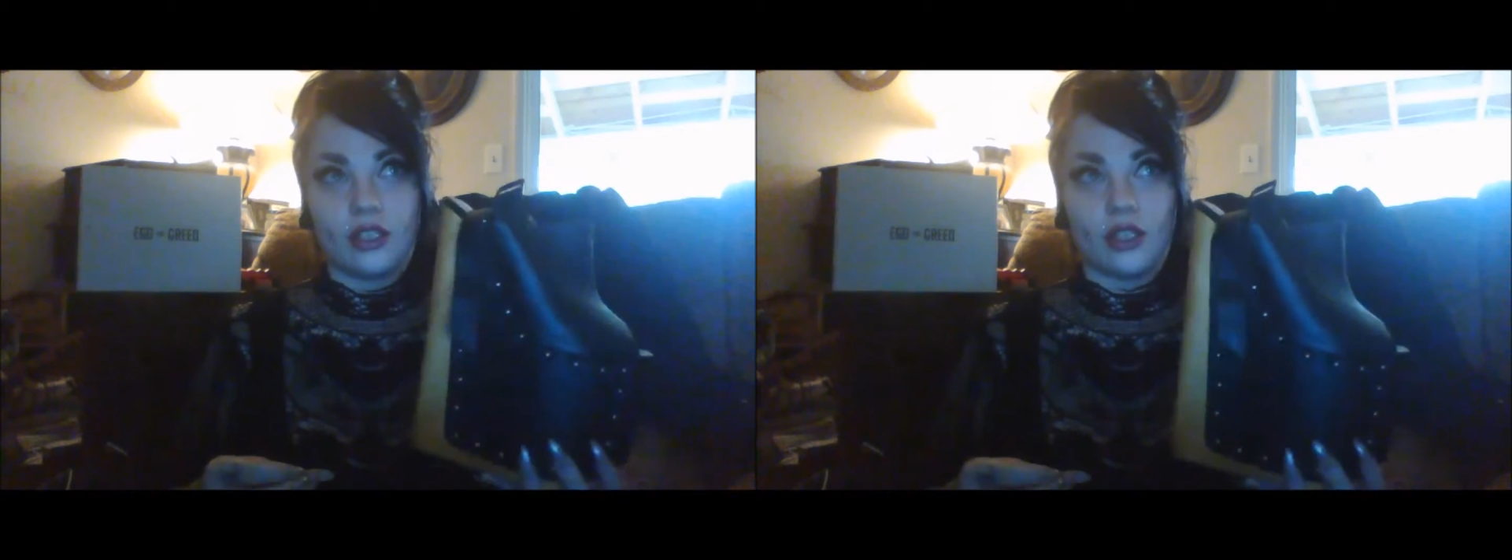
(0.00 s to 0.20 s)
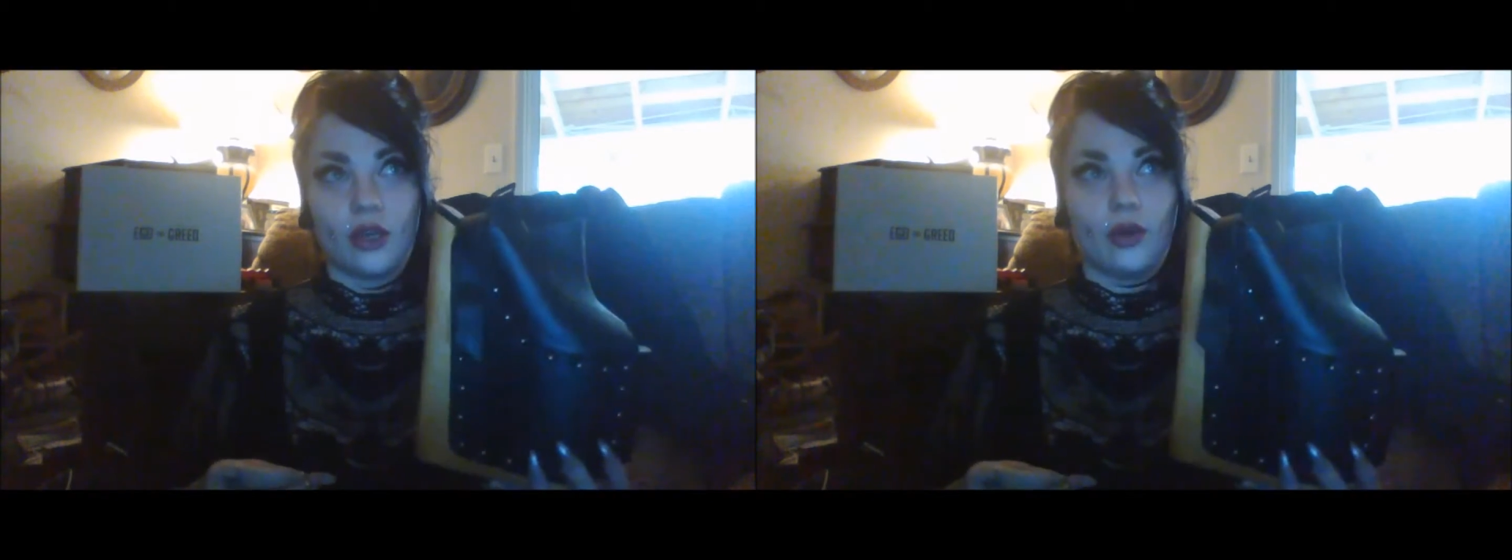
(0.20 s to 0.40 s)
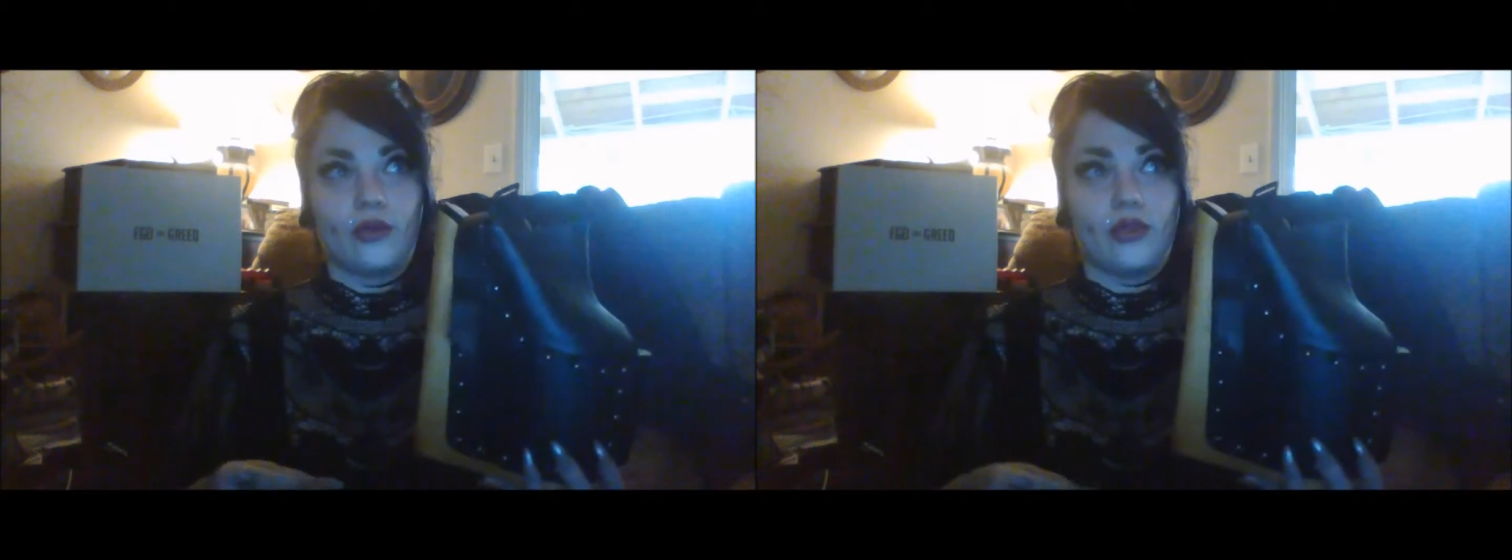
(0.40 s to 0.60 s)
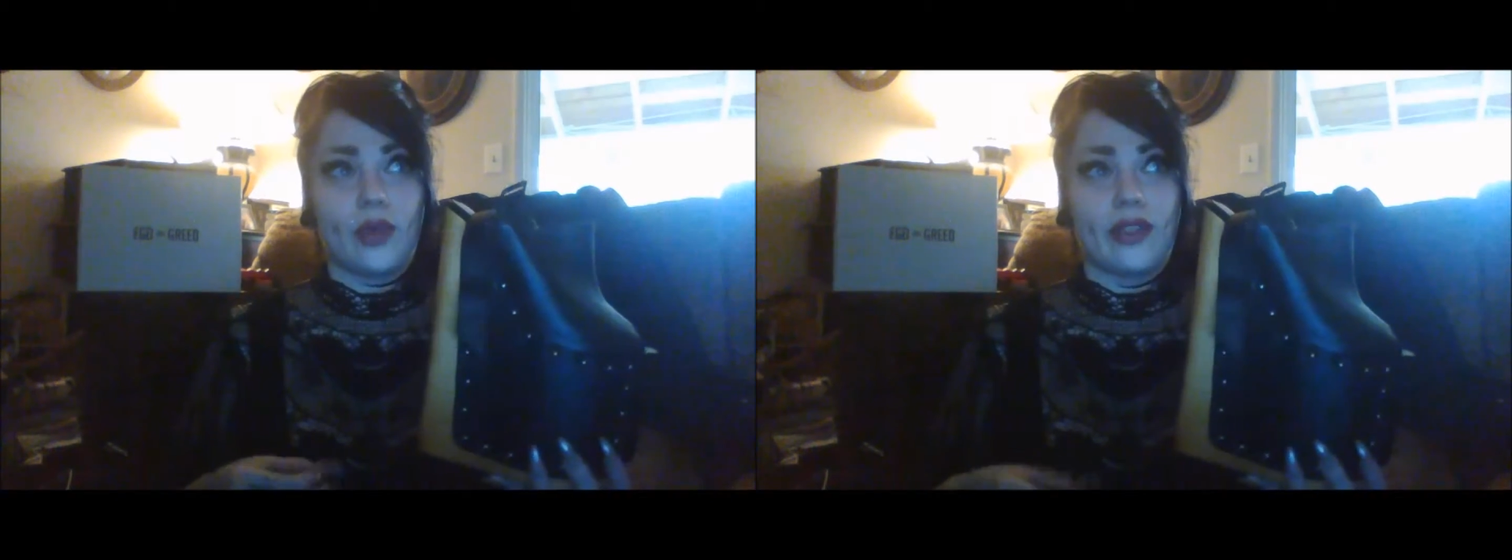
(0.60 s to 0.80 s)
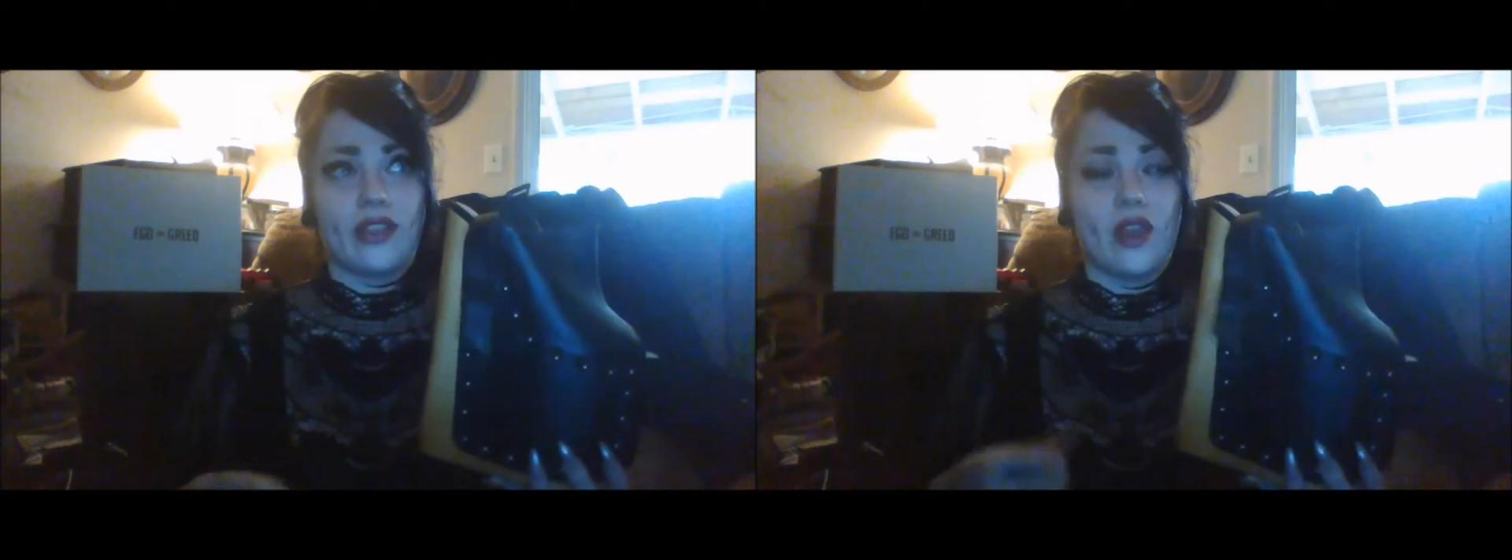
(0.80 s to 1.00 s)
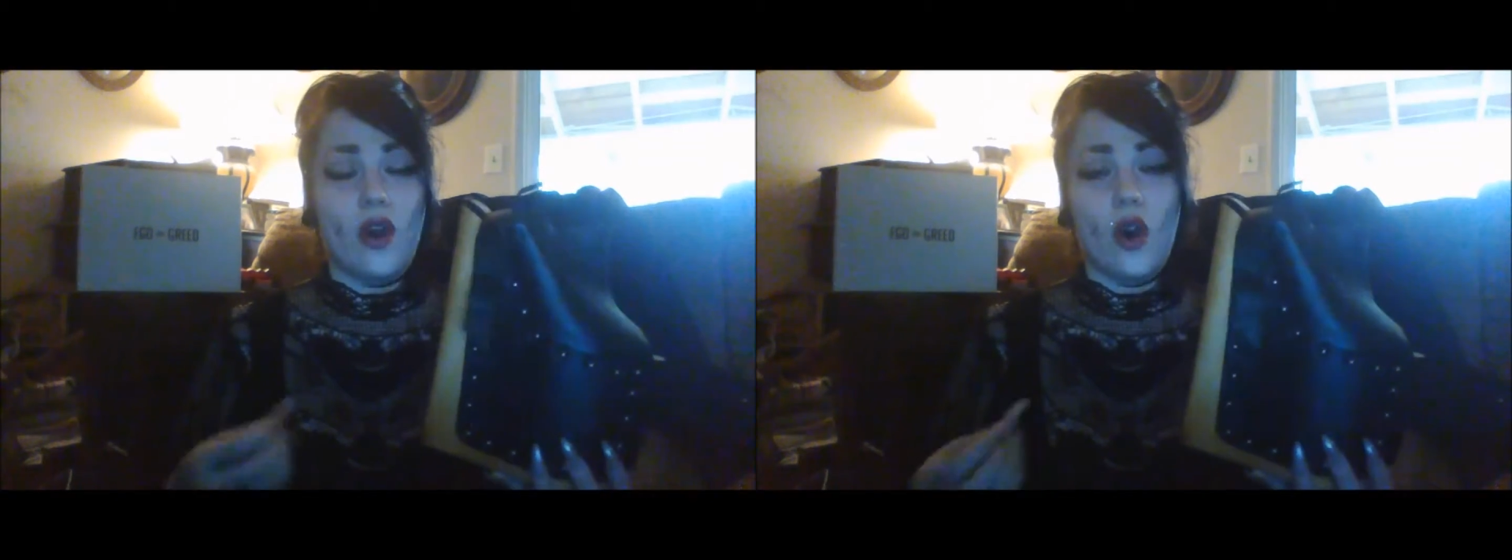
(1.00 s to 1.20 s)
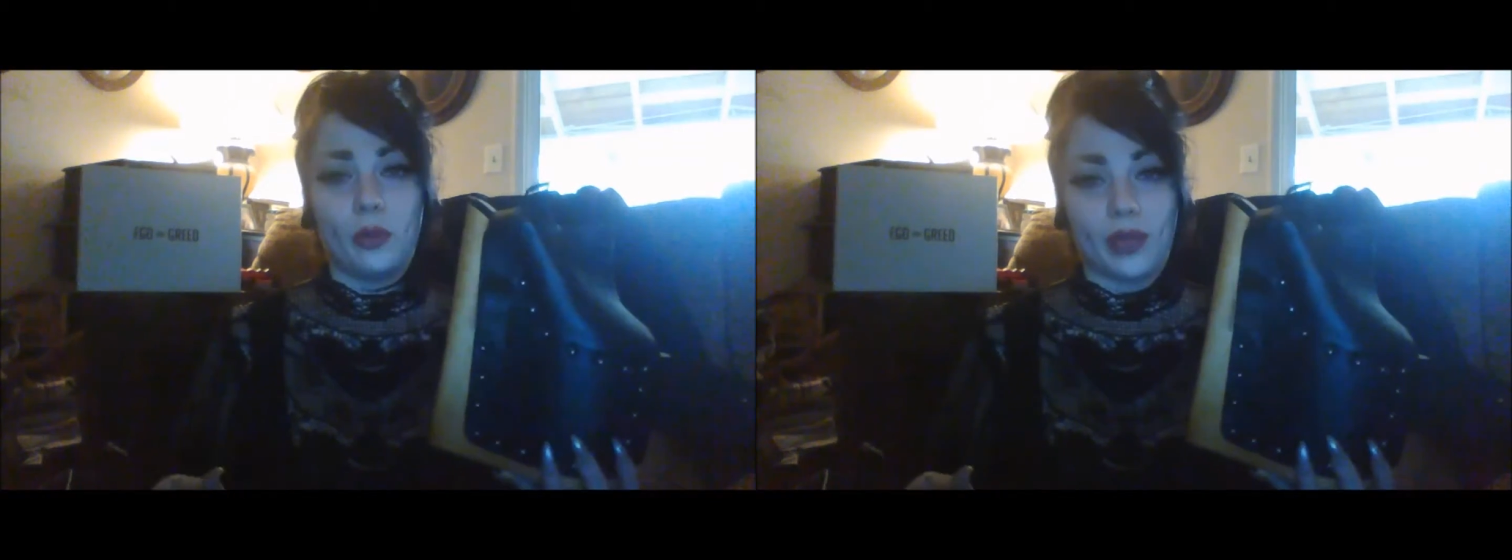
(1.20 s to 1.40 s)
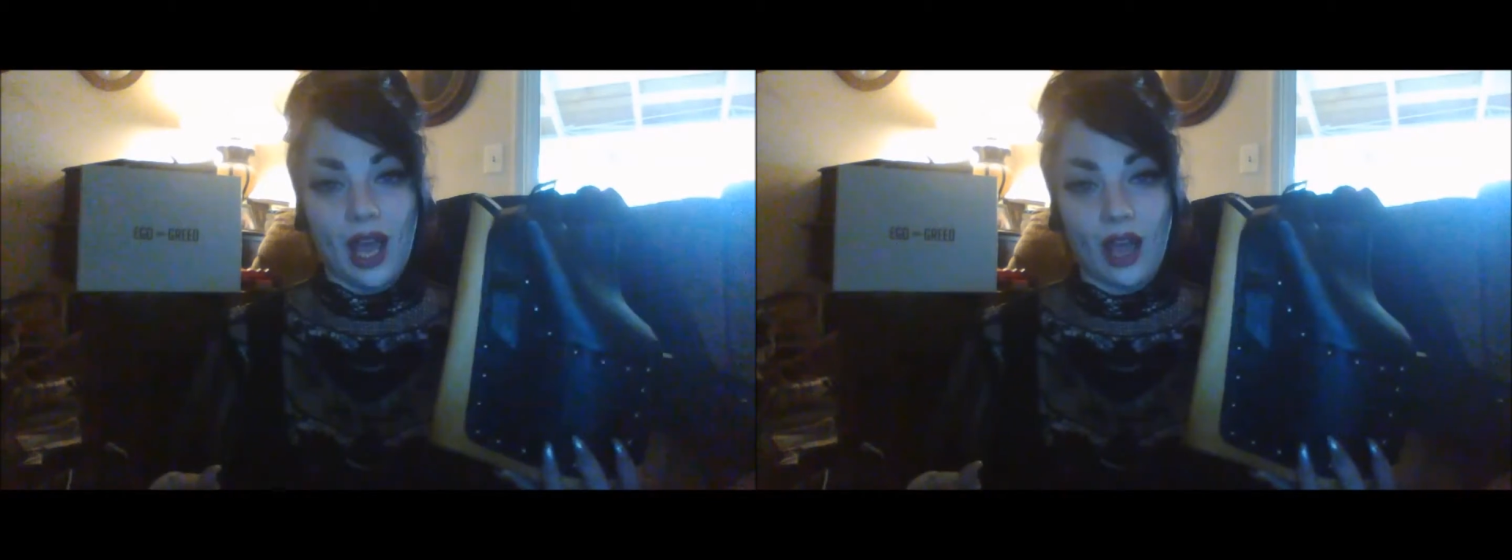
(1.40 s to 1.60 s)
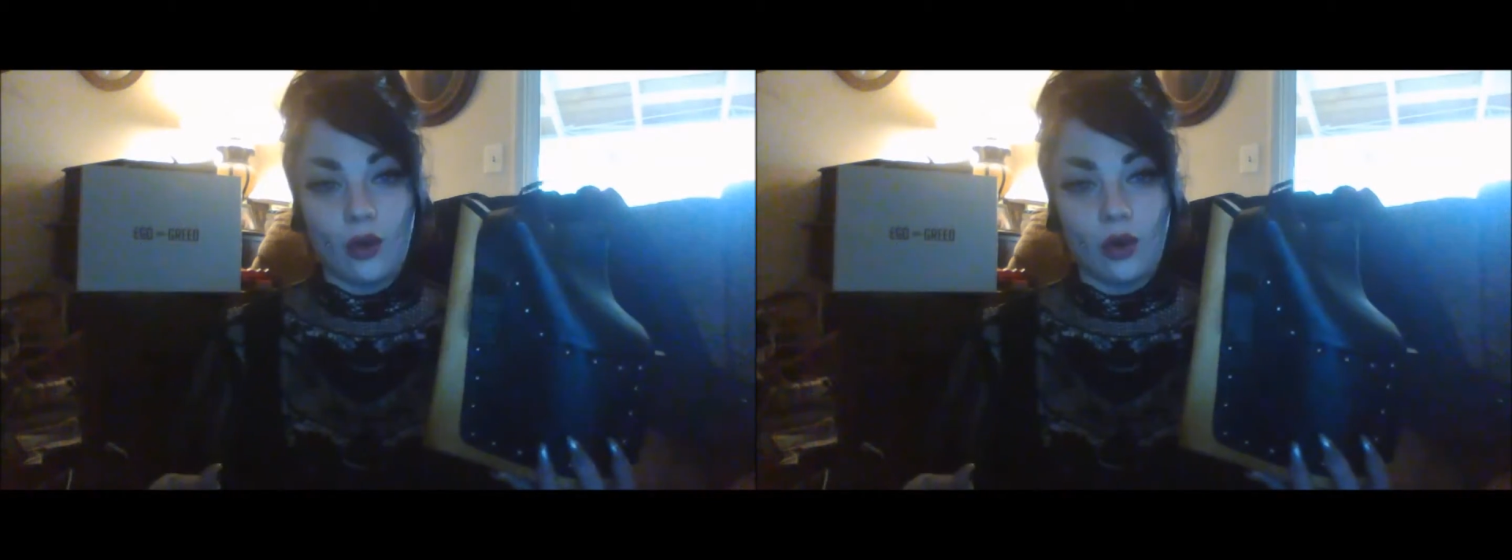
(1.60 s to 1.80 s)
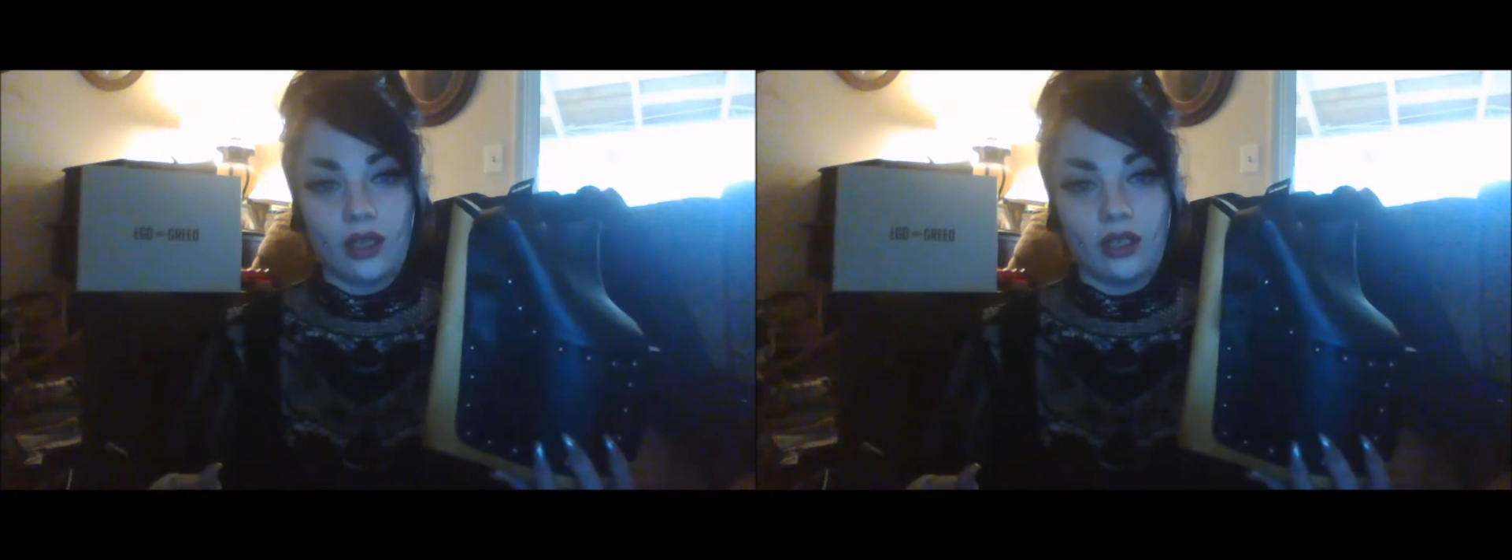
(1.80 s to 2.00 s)
you know, if you get the all
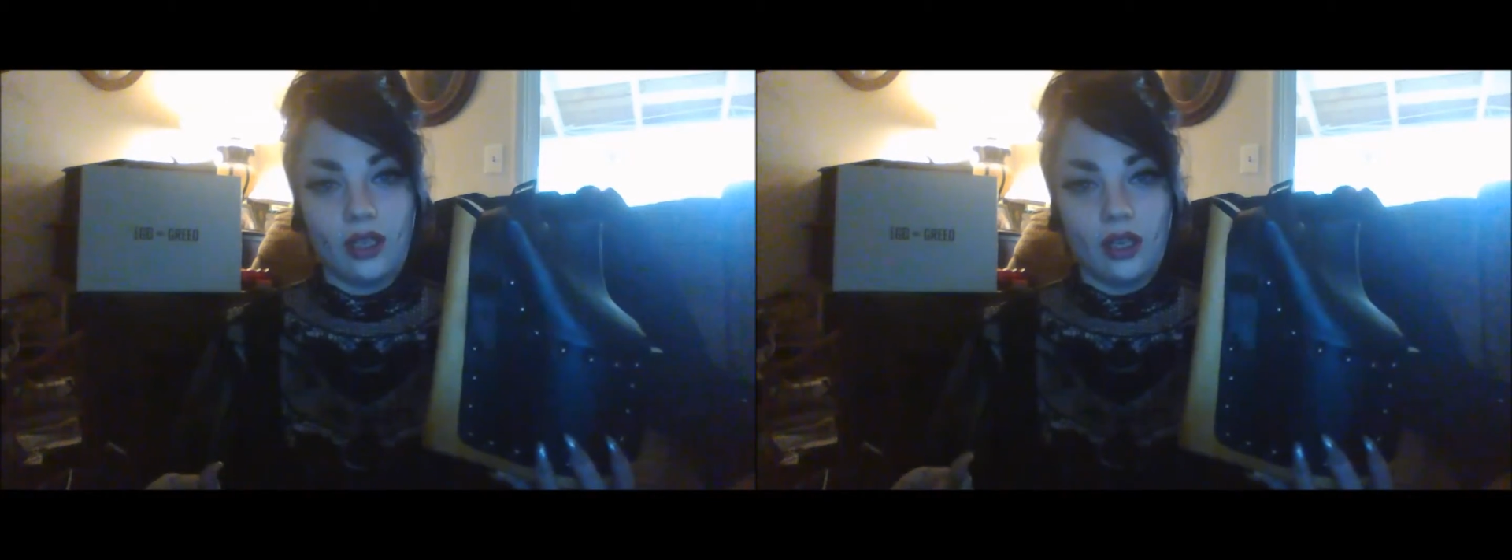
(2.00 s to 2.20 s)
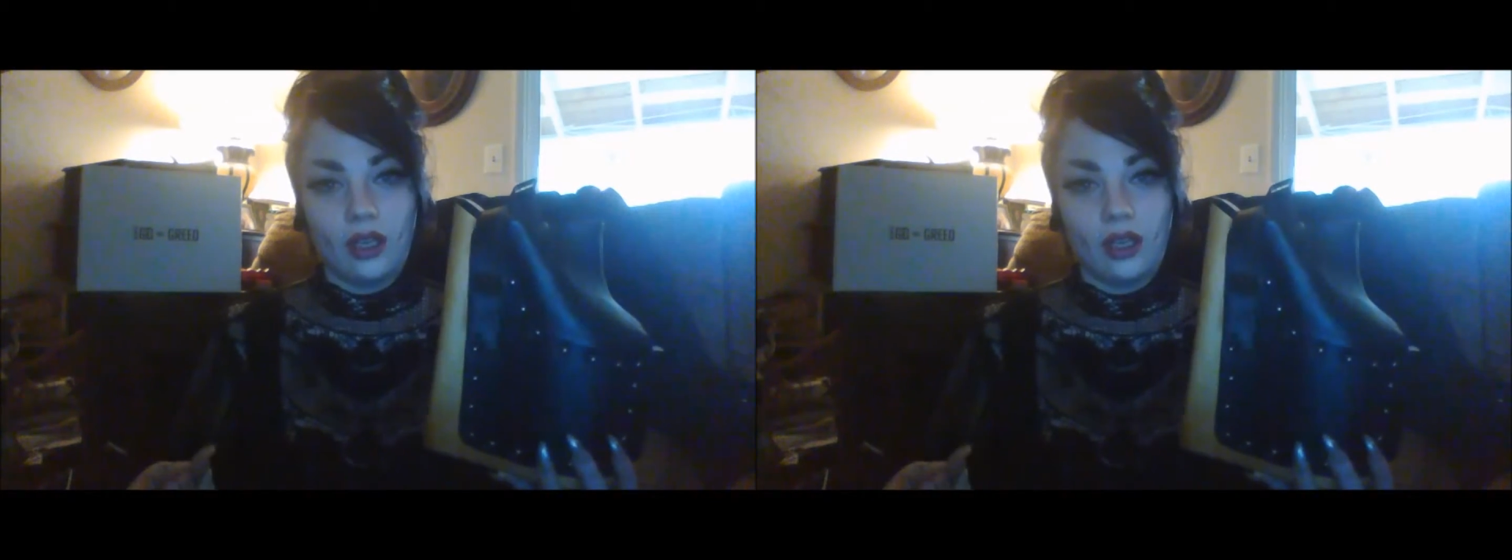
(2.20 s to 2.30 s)
black one.